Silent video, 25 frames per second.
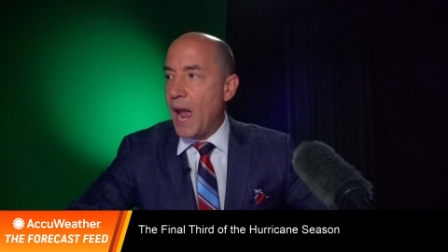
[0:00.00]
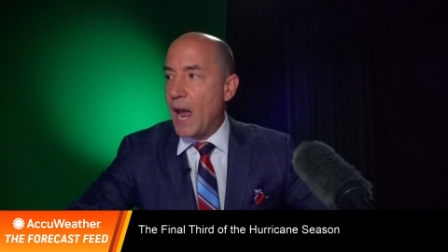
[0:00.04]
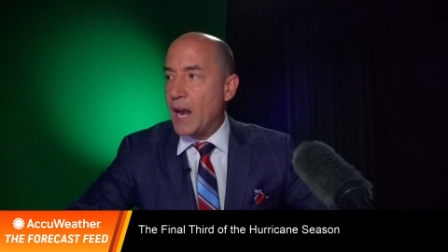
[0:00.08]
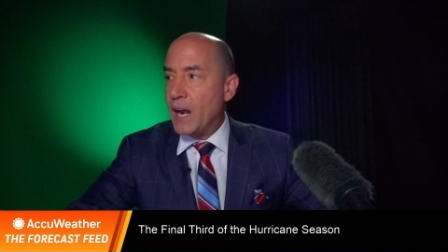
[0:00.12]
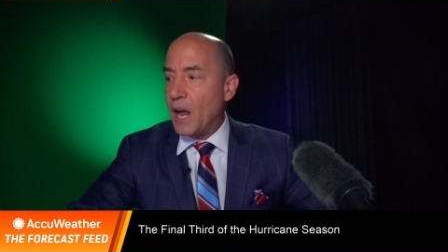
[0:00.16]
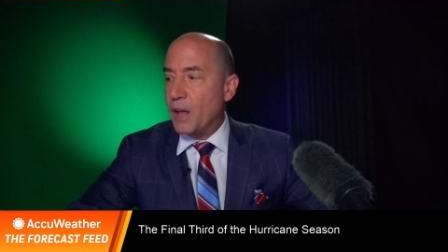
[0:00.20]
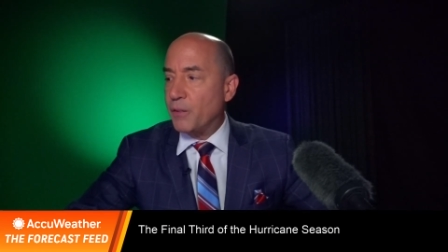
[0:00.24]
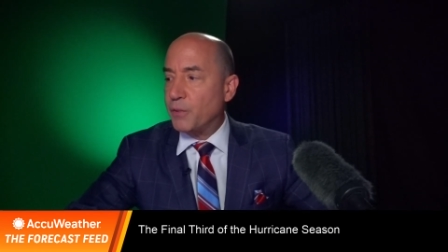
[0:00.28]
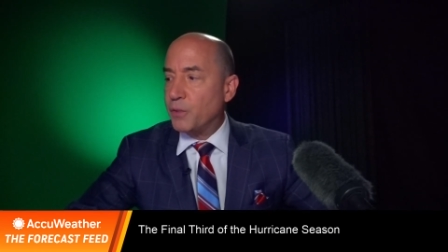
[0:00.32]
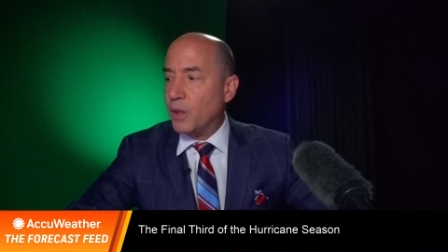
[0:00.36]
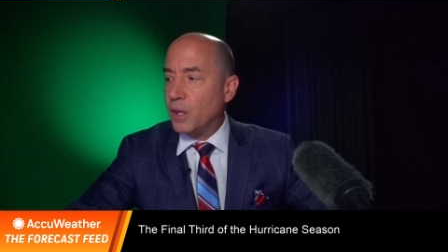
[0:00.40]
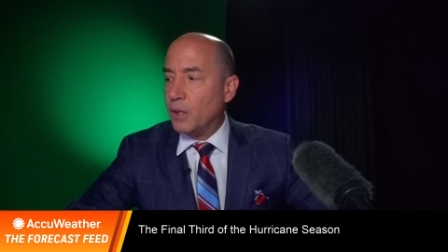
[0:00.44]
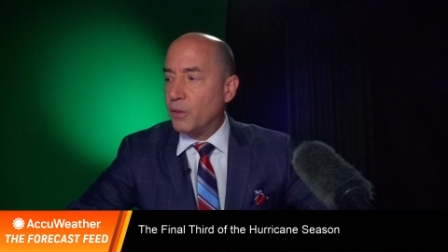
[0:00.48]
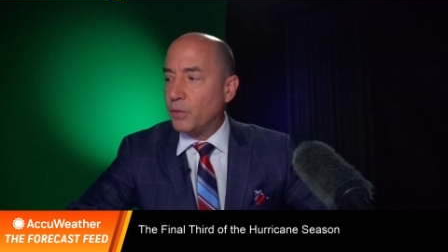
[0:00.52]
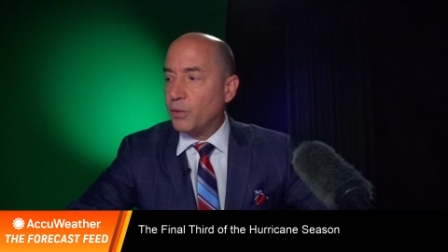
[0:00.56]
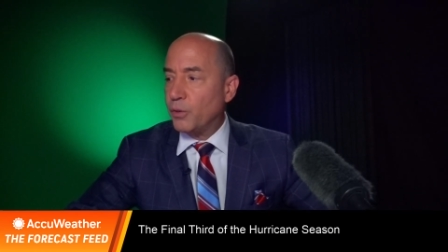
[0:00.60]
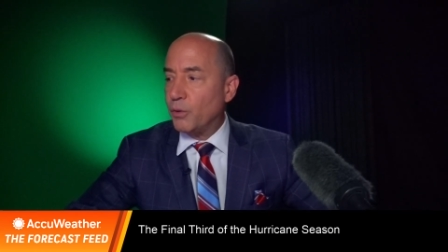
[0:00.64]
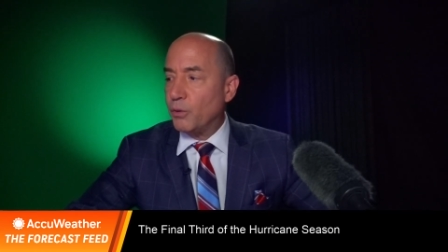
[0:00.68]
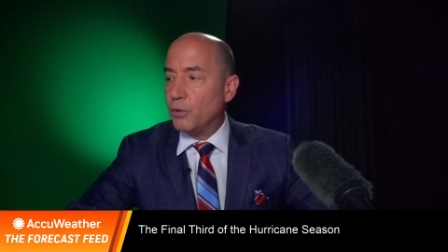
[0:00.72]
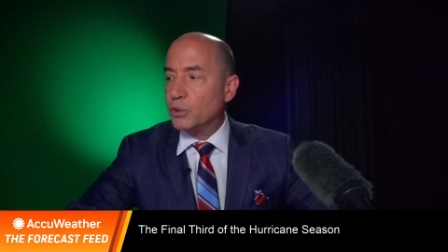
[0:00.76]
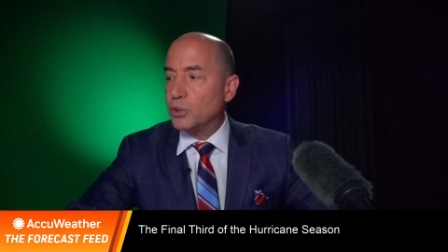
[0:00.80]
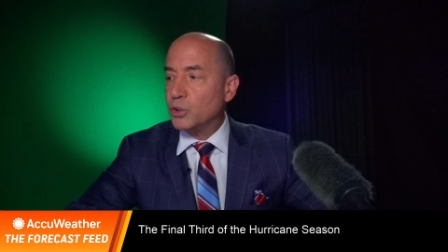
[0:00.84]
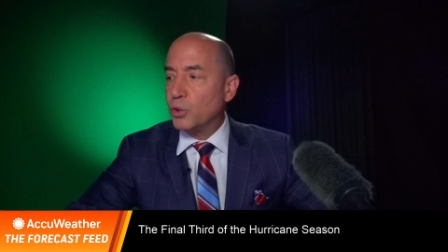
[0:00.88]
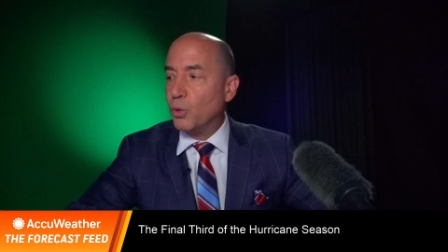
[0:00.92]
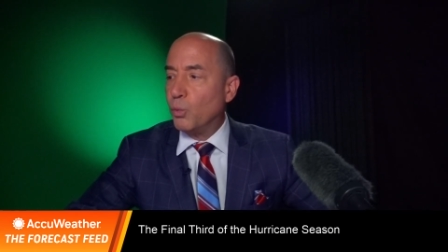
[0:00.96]
And I think
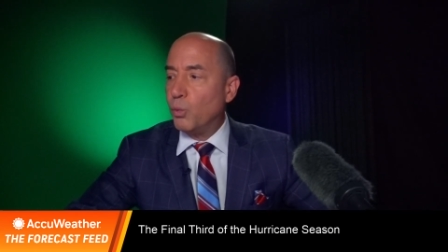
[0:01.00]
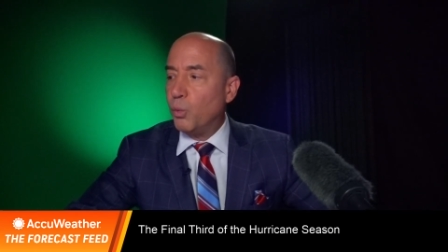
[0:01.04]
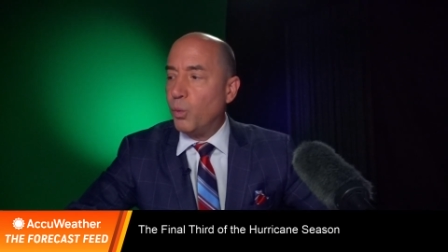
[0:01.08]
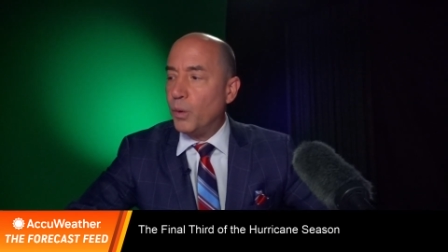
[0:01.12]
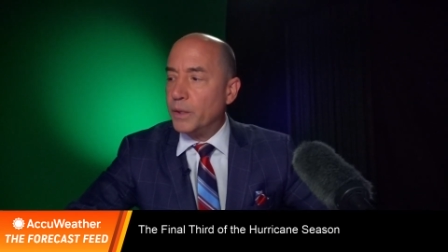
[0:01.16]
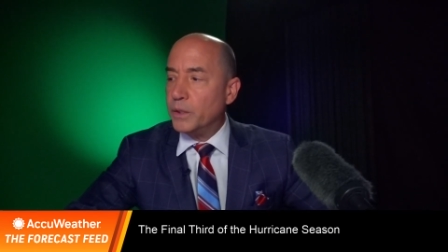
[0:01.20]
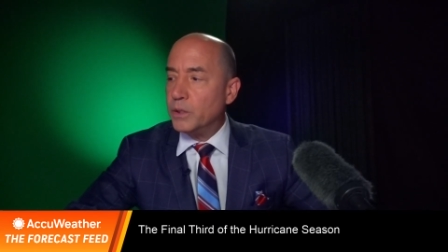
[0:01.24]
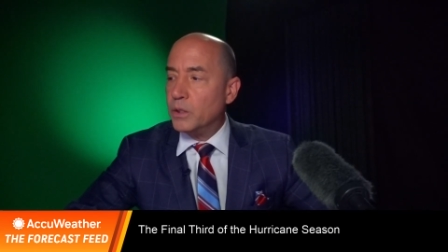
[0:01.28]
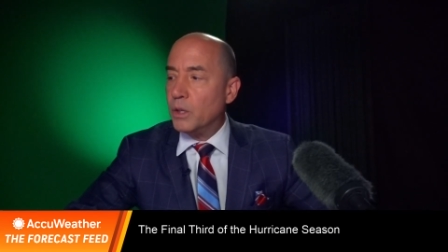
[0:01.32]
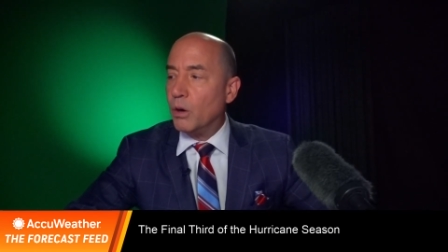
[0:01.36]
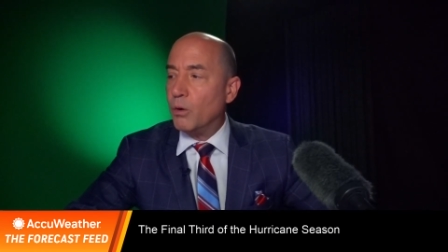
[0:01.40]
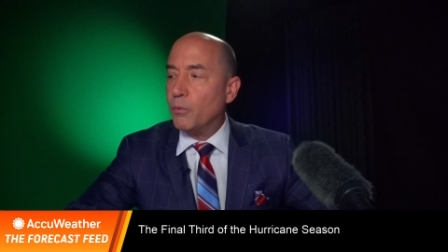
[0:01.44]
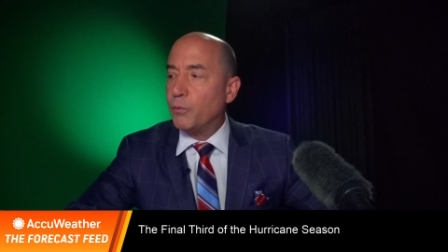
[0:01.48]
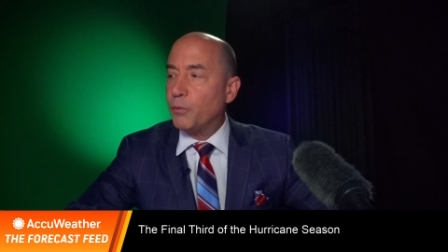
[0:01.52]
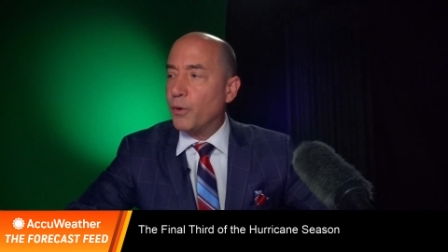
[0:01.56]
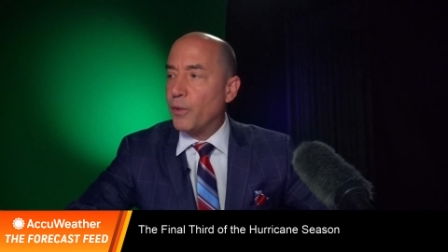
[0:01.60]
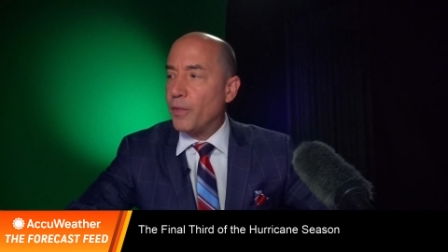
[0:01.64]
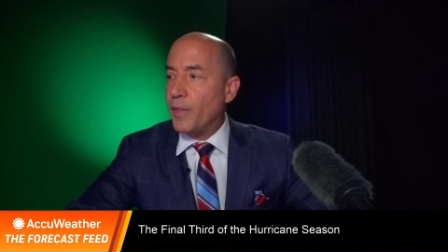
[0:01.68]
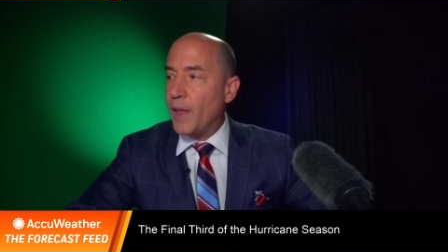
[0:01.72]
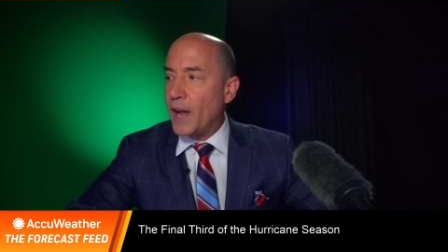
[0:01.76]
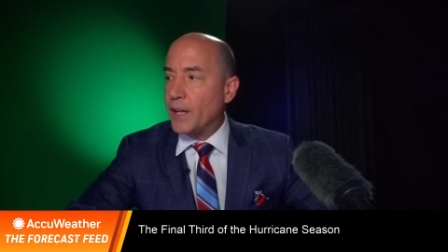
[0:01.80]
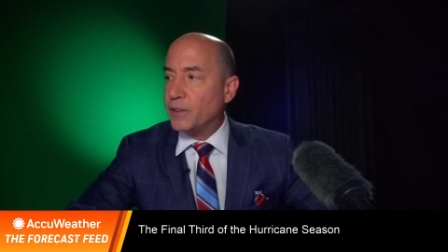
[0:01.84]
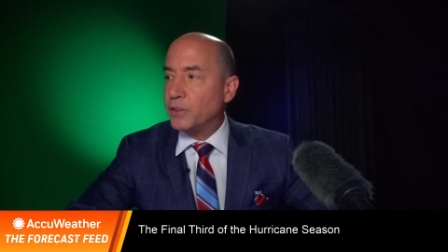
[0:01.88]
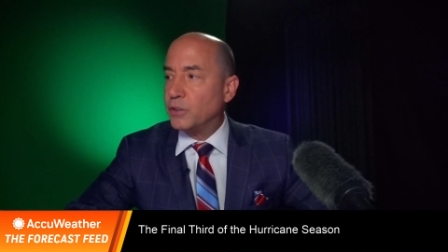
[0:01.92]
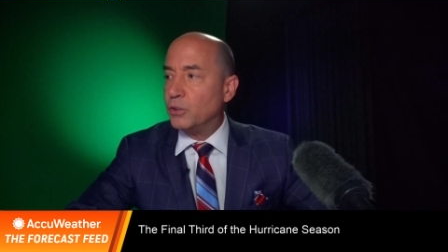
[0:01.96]
there is a window
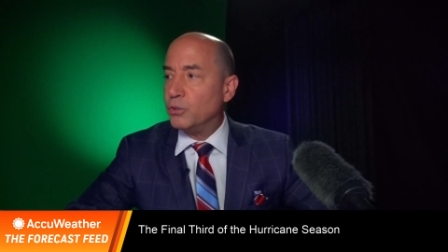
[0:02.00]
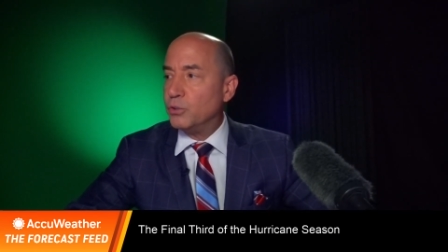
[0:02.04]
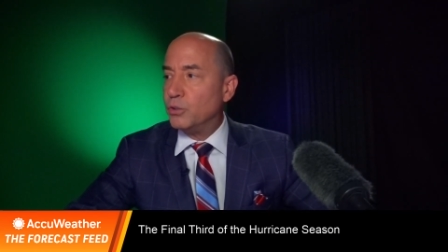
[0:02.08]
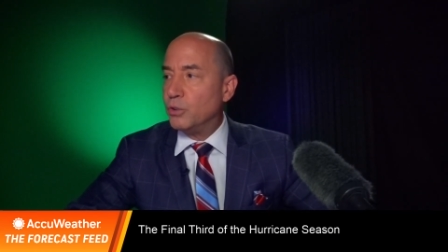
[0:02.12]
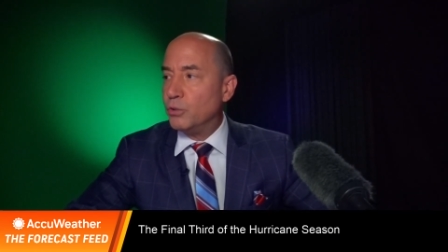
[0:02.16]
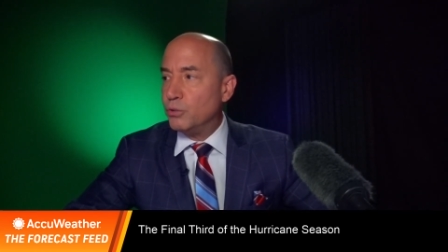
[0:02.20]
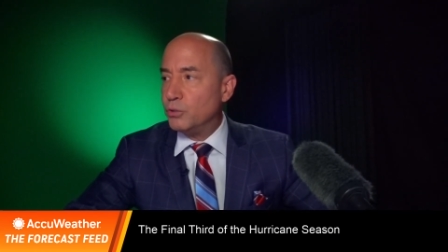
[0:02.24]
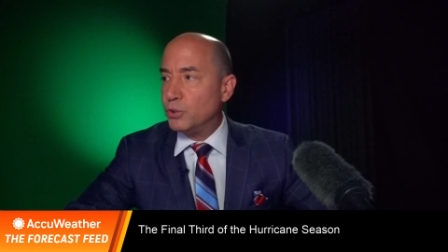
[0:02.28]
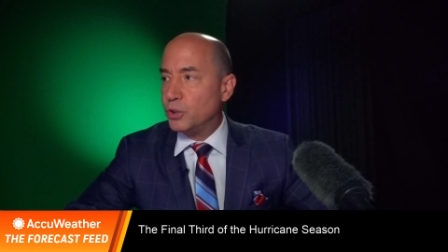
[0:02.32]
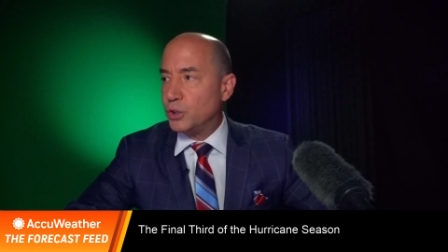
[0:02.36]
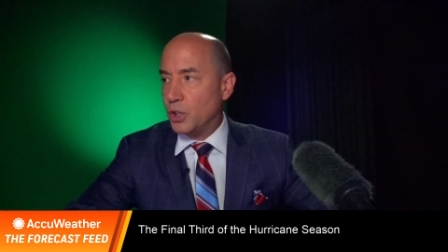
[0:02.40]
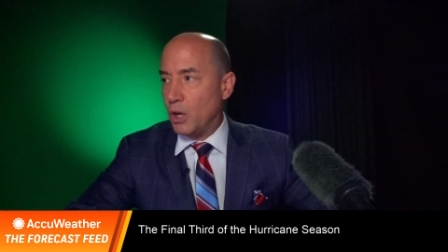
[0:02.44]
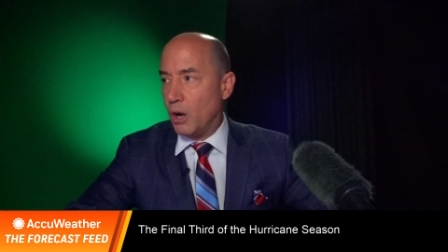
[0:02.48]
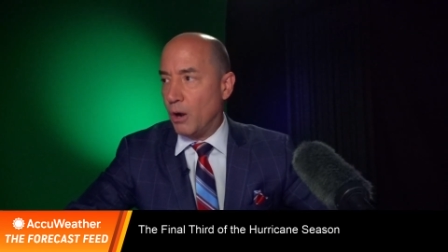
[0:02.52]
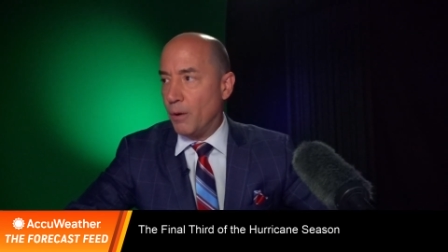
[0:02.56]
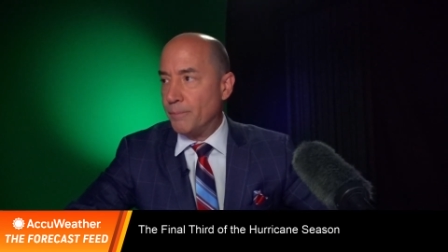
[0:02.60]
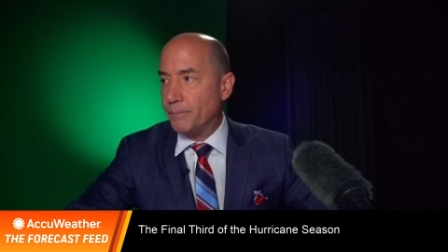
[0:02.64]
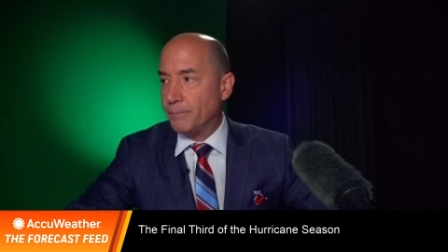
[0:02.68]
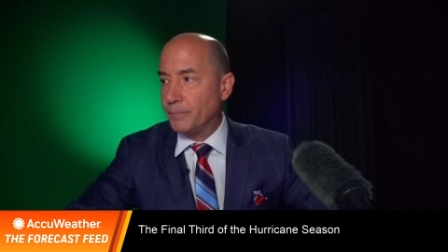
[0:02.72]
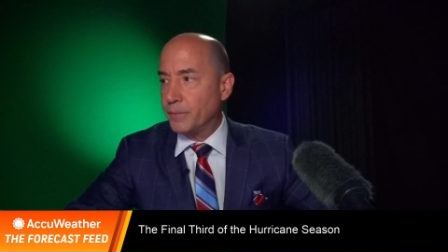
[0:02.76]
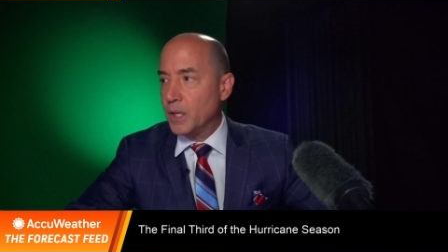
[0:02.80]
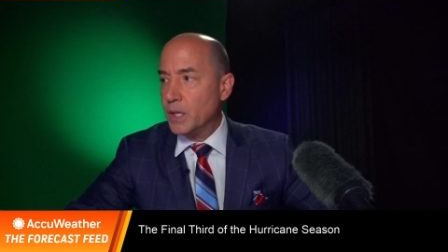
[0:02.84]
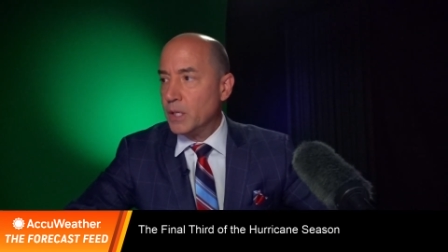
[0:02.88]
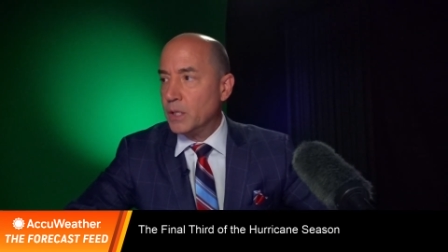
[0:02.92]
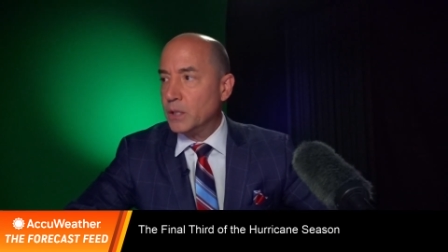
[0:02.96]
for that to do so.